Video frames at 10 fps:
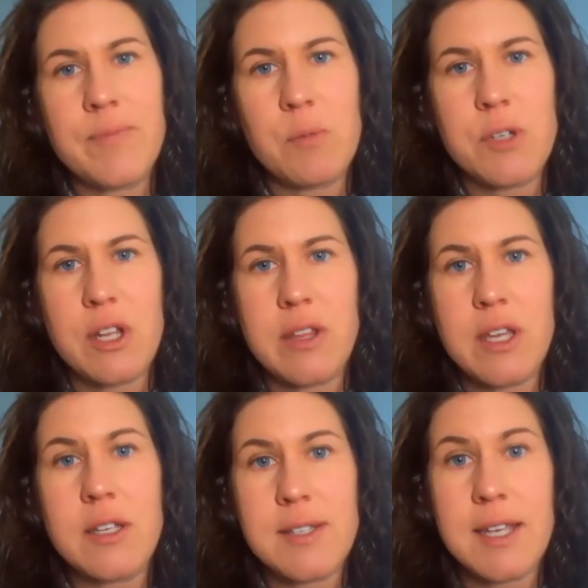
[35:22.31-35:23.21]
which I
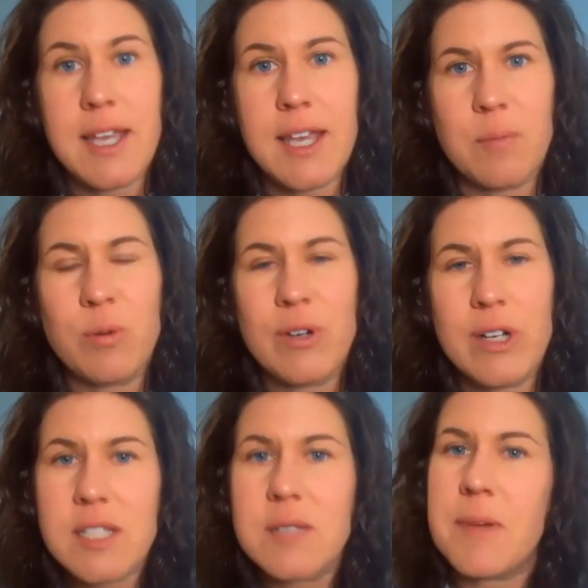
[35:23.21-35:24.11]
think is again
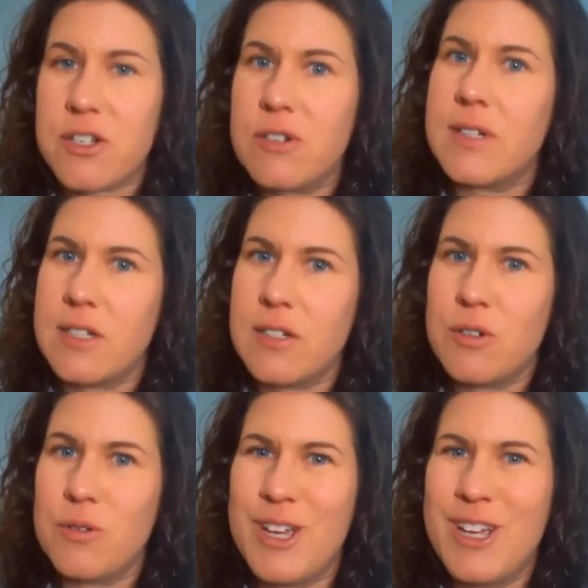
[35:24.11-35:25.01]
pretty special in a
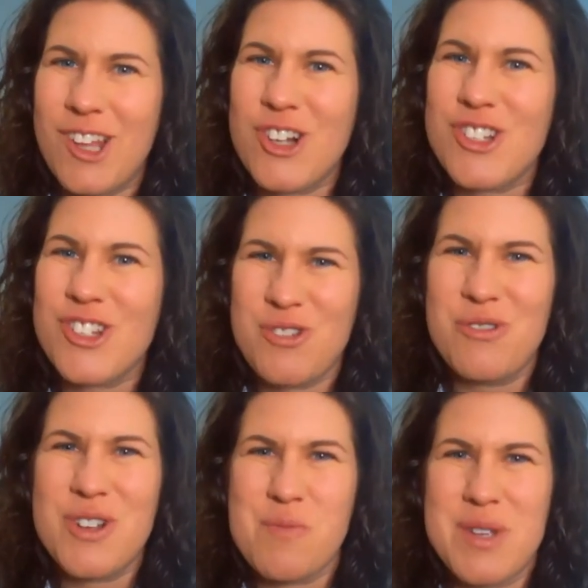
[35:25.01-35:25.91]
two, largely
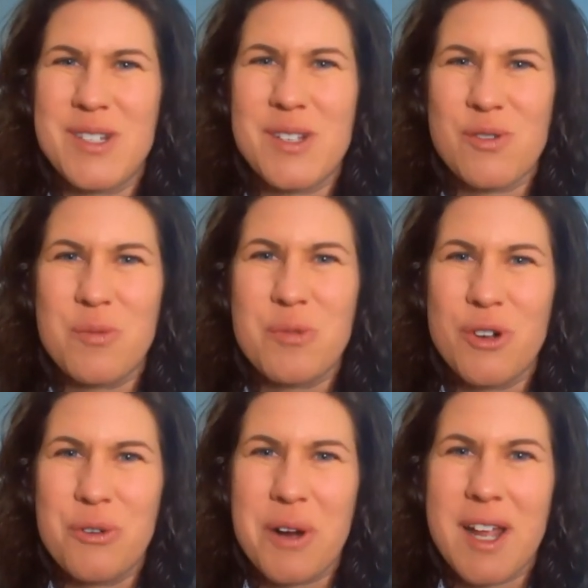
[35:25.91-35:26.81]
two-year business school
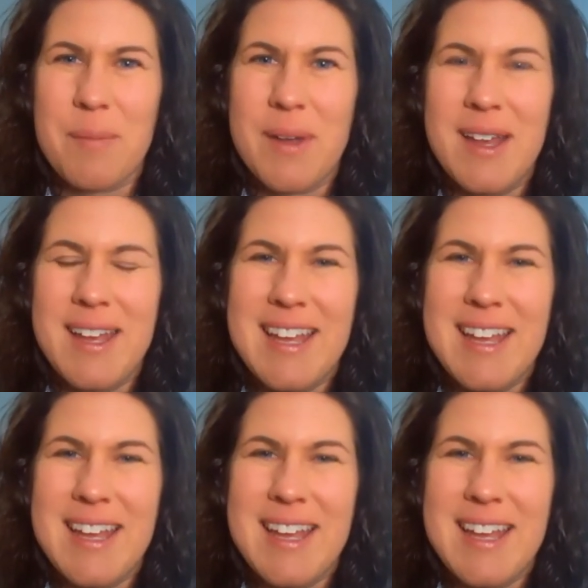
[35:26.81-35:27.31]
program,